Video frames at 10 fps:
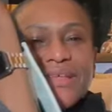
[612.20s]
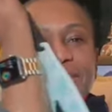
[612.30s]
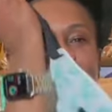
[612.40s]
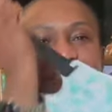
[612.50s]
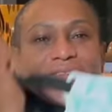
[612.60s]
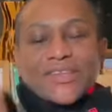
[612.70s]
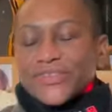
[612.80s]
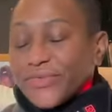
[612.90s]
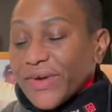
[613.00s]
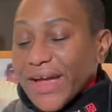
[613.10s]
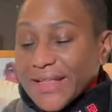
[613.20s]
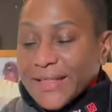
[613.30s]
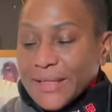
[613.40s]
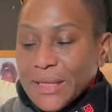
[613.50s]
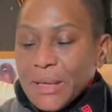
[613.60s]
Just finished the red.
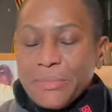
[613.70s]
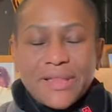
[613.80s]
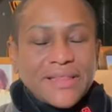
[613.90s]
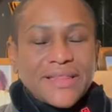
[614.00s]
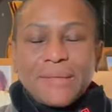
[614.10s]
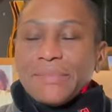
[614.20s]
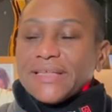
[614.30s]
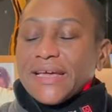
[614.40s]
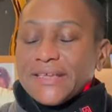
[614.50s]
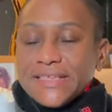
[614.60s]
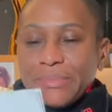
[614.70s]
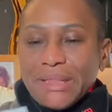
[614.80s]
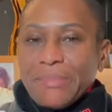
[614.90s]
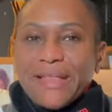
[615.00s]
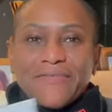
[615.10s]
But so let me tell you some of
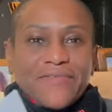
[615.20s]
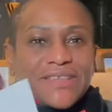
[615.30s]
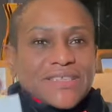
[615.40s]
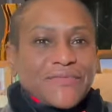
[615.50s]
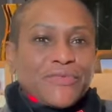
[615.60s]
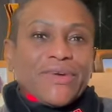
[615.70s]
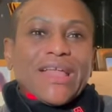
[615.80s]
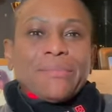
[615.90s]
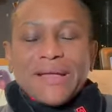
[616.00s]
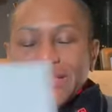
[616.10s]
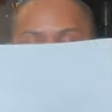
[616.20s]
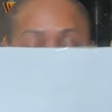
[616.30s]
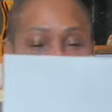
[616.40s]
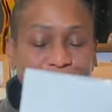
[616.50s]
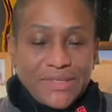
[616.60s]
the benefits of the red. I made
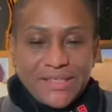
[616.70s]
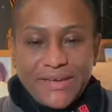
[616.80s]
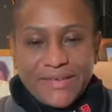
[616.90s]
some notes here.